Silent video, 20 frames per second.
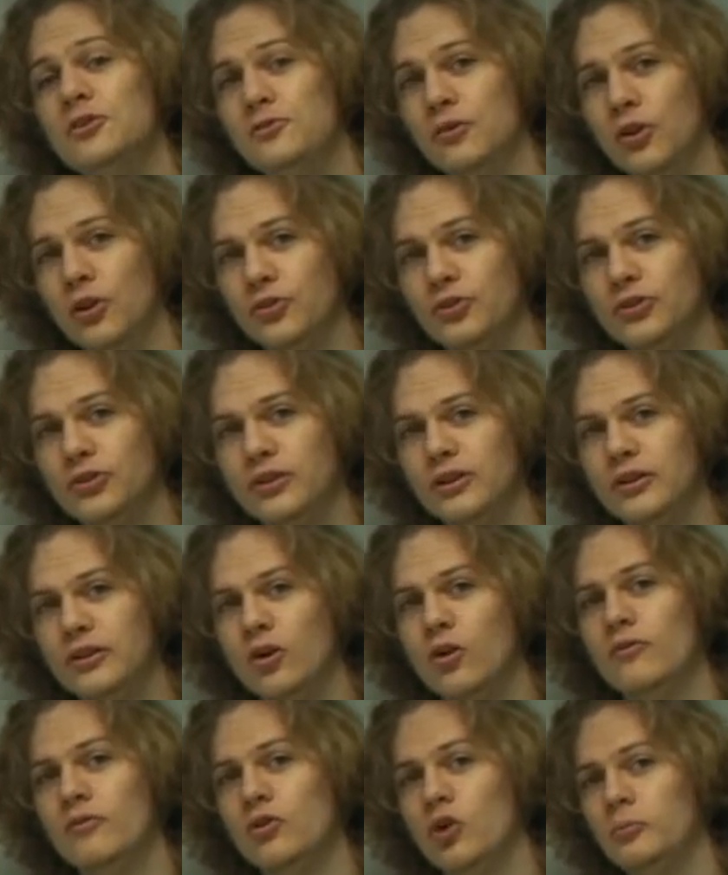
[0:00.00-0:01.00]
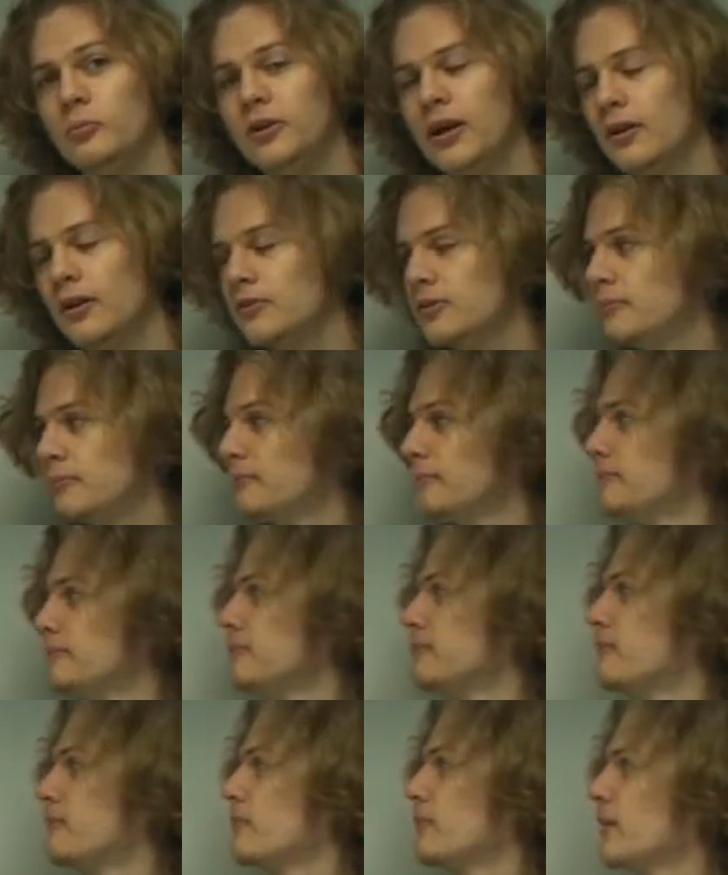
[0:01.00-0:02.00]
velocity of an object.
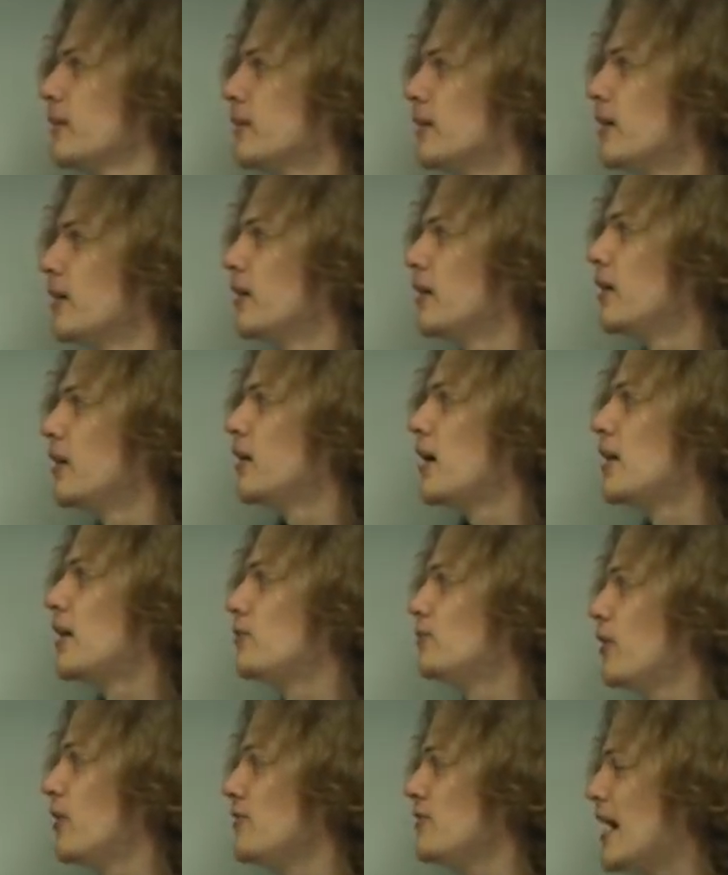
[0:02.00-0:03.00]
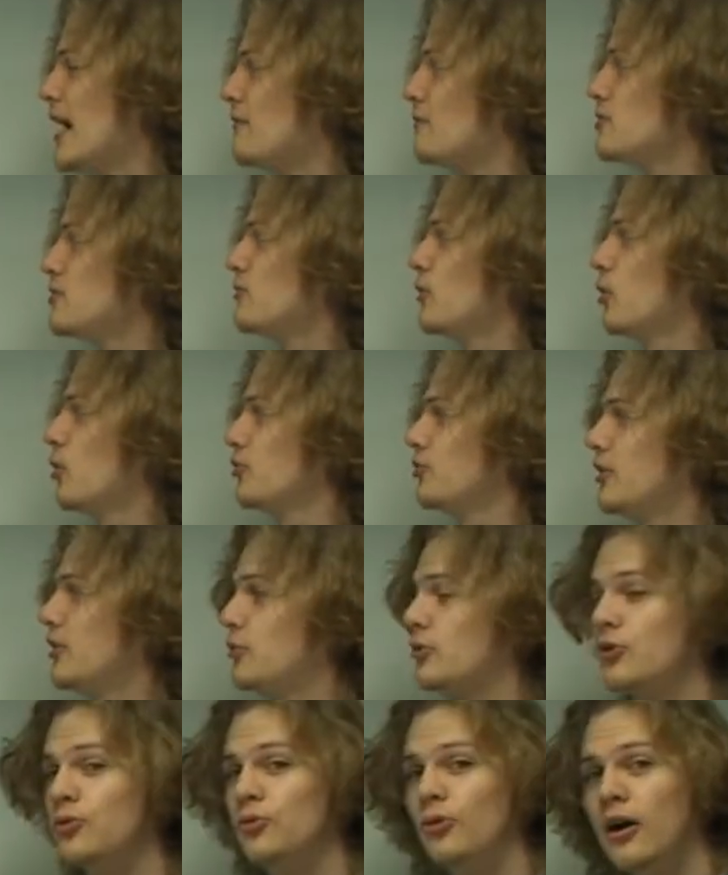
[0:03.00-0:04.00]
And to find the average velocity
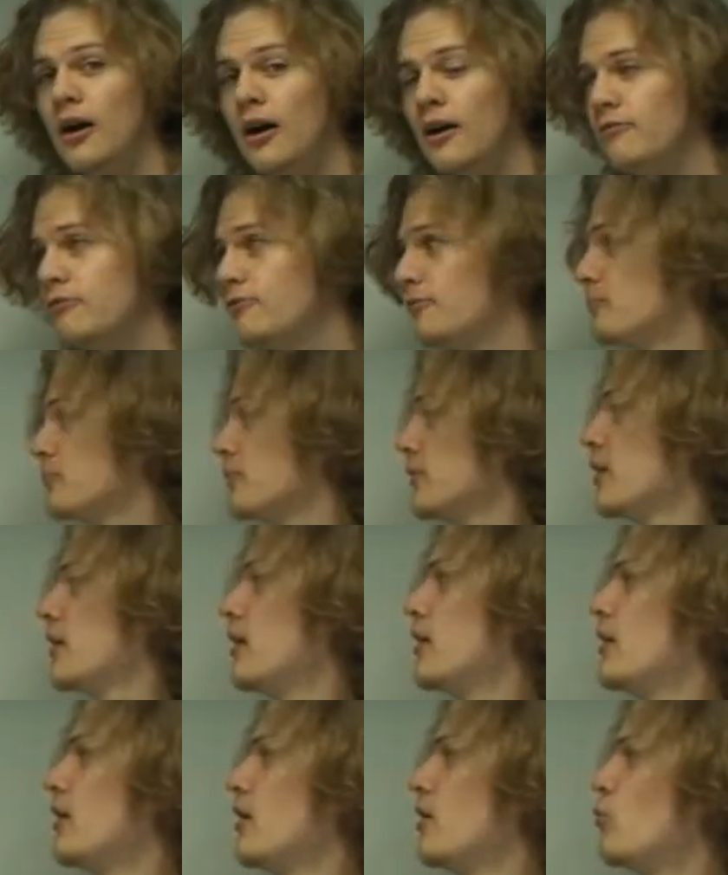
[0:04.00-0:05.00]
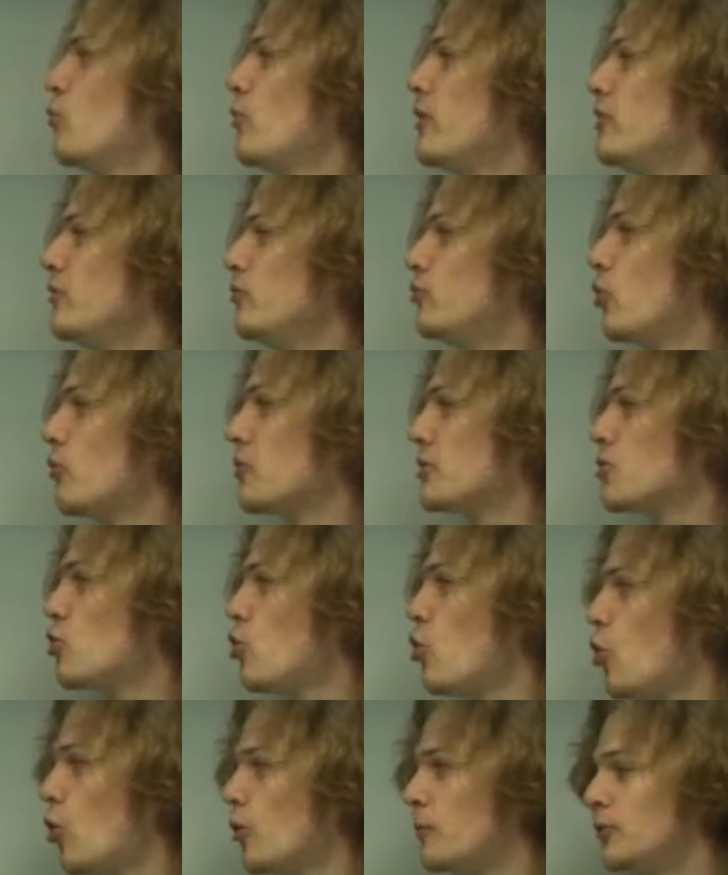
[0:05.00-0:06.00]
with a graph, we draw a
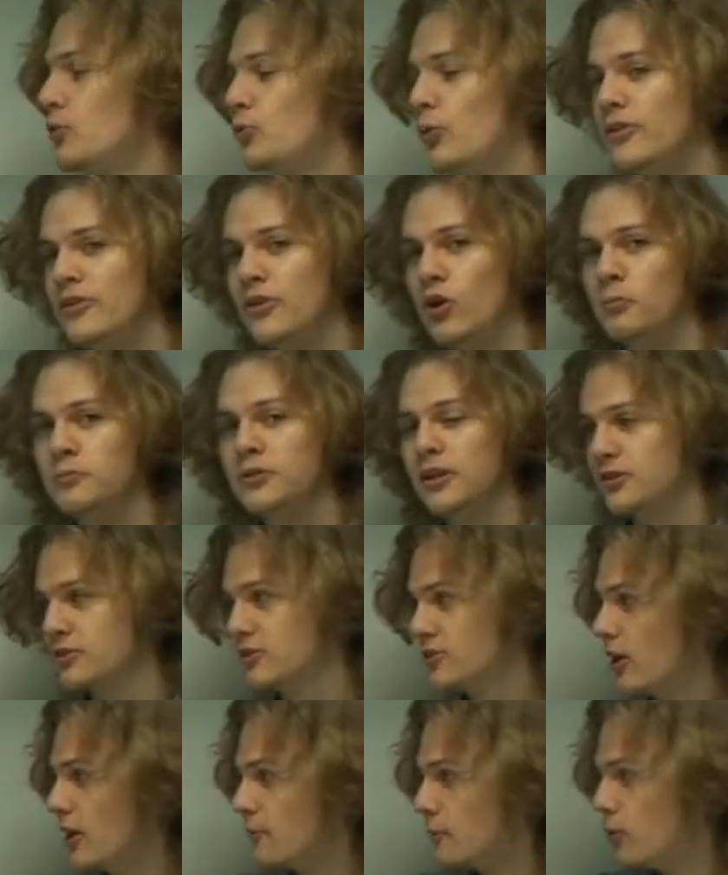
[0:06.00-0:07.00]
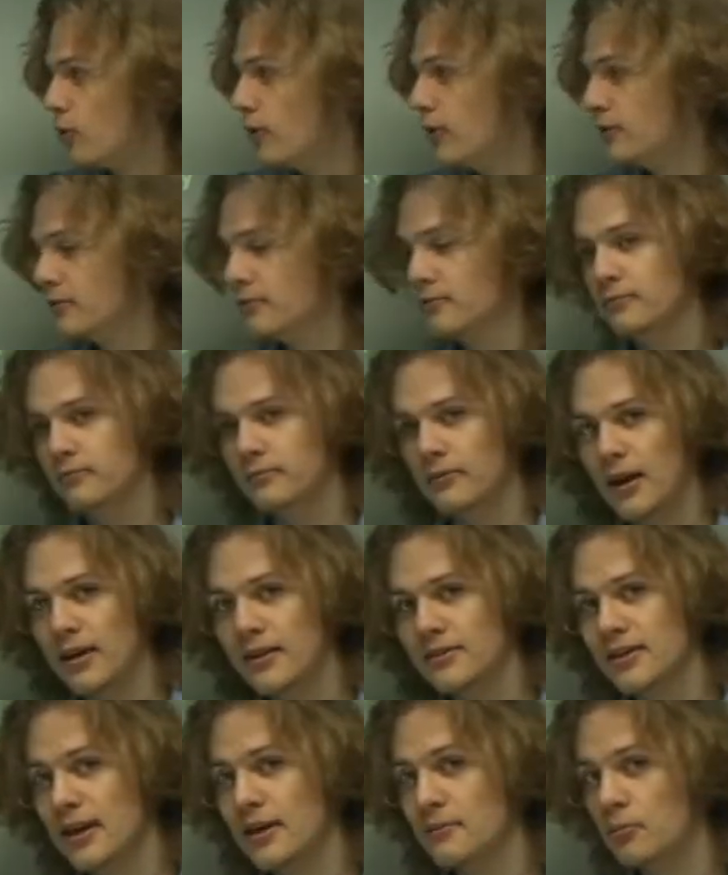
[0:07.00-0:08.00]
chord between the object's start point and
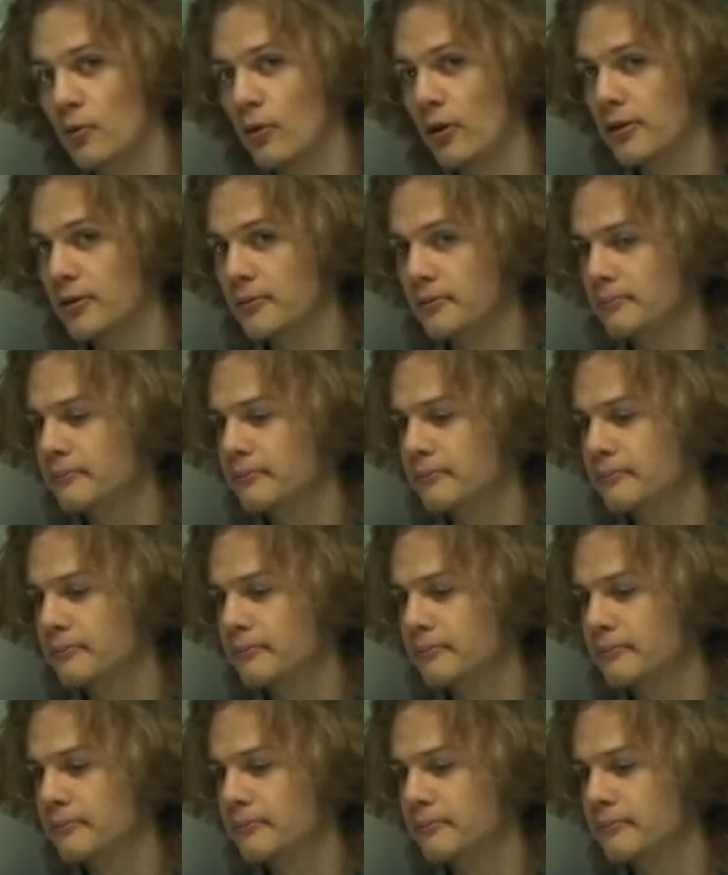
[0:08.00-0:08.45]
its end point.